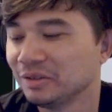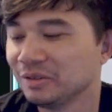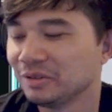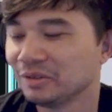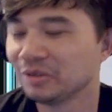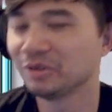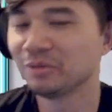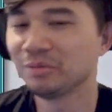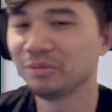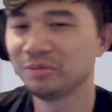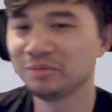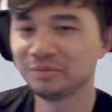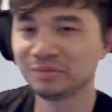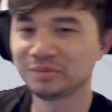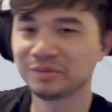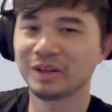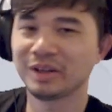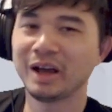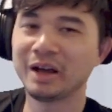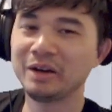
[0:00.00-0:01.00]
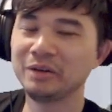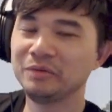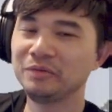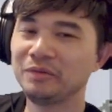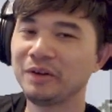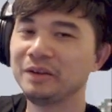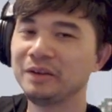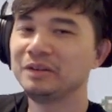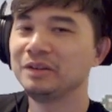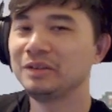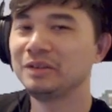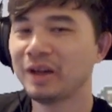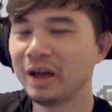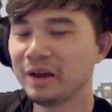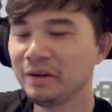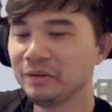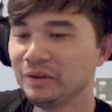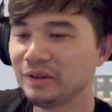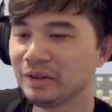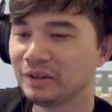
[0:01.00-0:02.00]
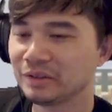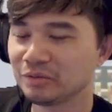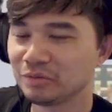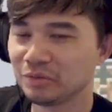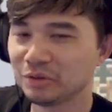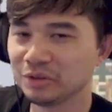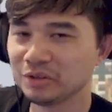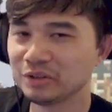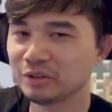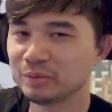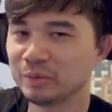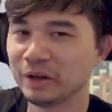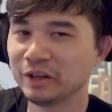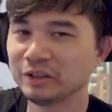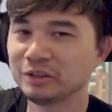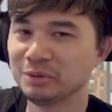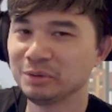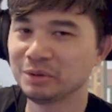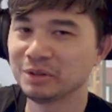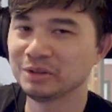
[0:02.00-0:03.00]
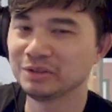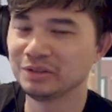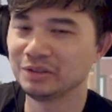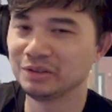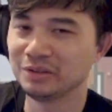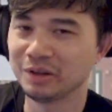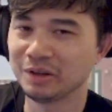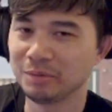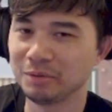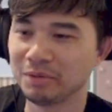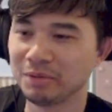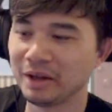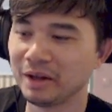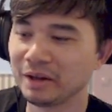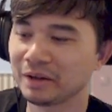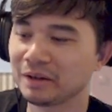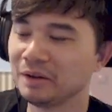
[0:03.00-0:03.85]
Or I don't think it's really splashable because of the double black.